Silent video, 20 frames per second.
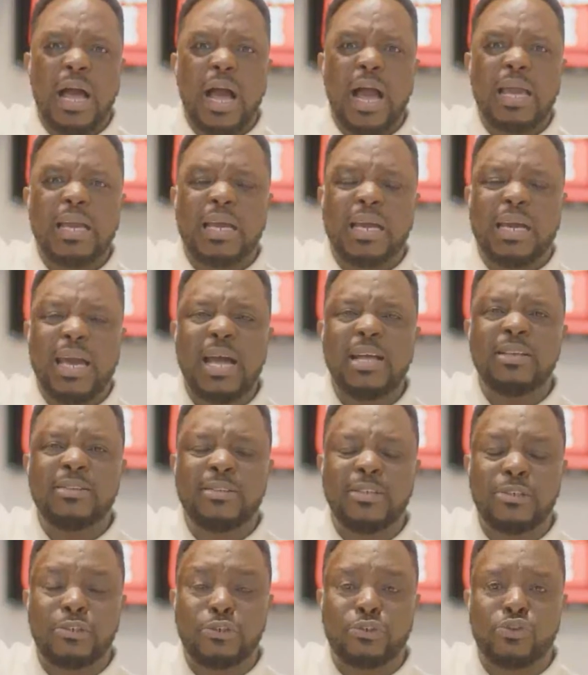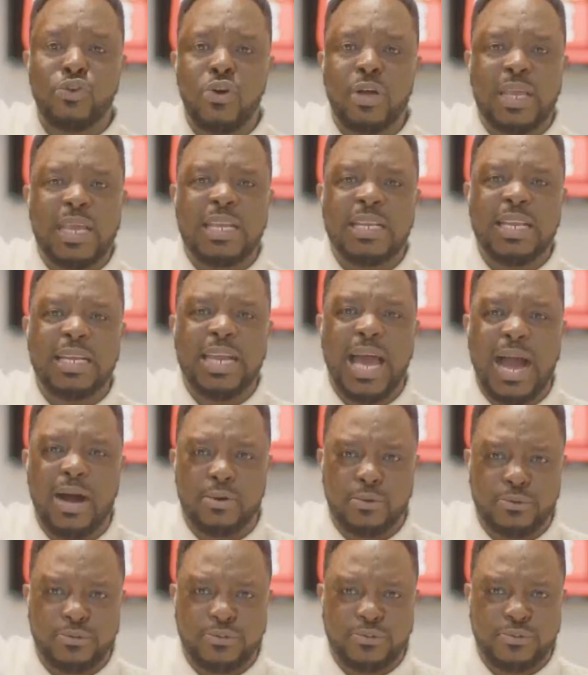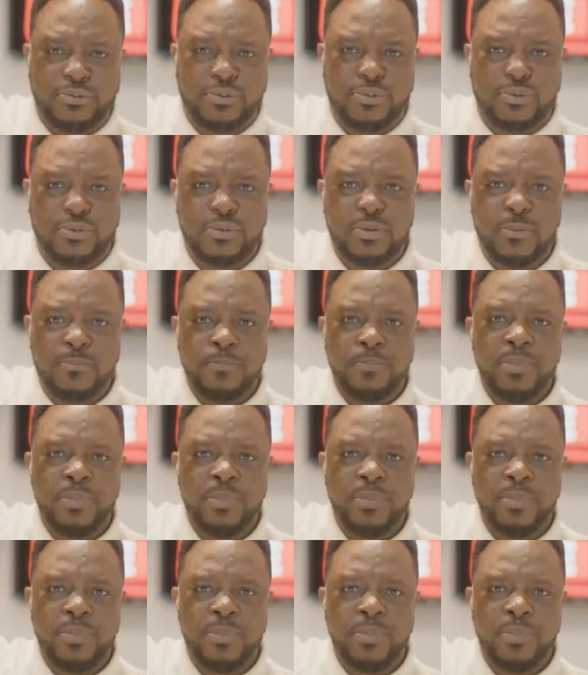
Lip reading: I cancel stroke in that house.